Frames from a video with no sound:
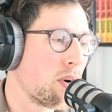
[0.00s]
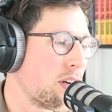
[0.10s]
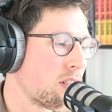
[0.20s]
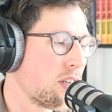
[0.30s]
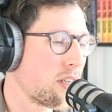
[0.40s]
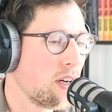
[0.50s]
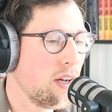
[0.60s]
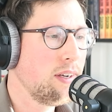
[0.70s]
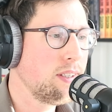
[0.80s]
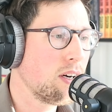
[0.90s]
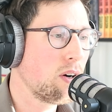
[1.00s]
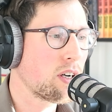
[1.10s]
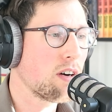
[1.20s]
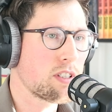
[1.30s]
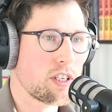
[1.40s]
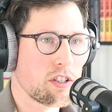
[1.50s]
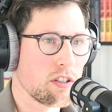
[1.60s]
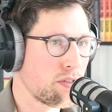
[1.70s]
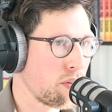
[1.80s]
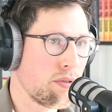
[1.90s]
Where it's like, a conversation of